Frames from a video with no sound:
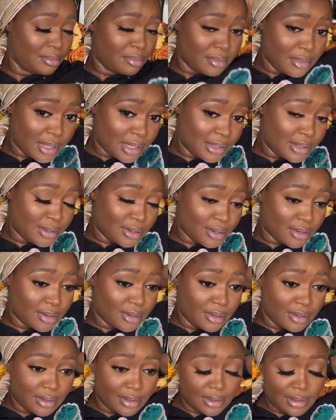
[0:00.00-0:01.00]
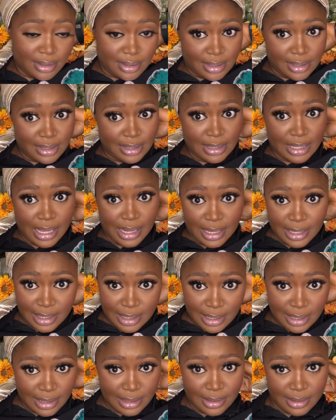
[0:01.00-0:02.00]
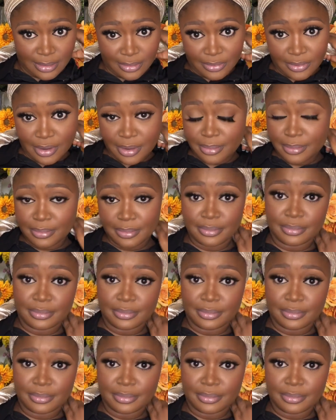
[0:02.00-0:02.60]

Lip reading: Make sure this side is firm.